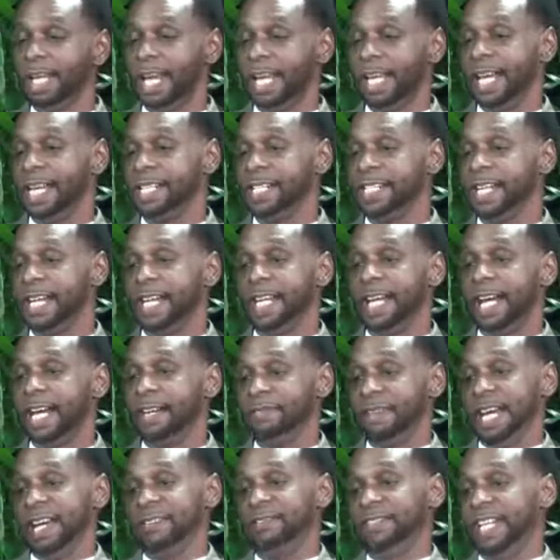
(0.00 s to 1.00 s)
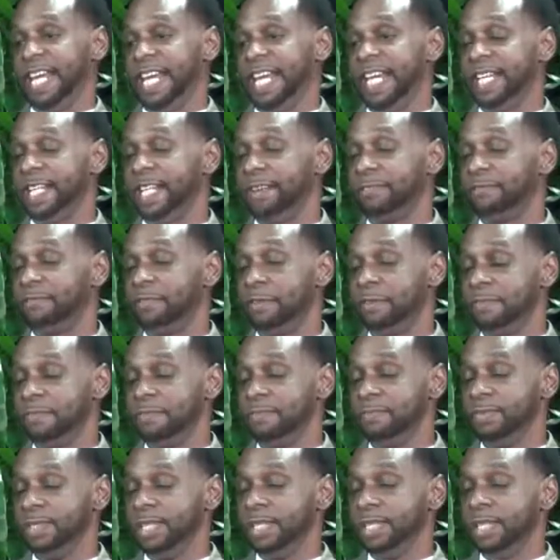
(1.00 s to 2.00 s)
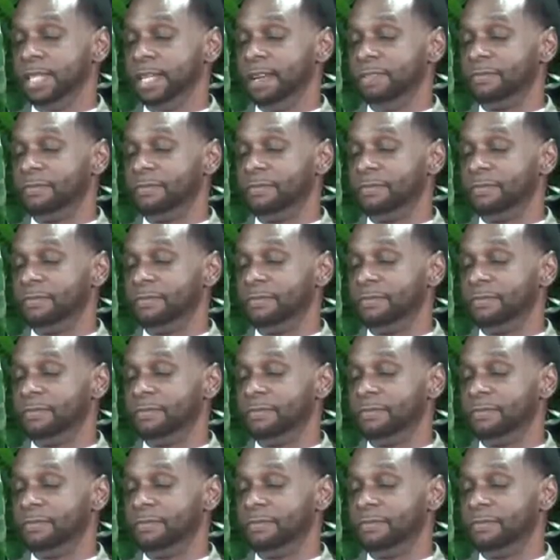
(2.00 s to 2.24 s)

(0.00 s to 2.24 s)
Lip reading: like I said, I've taken it from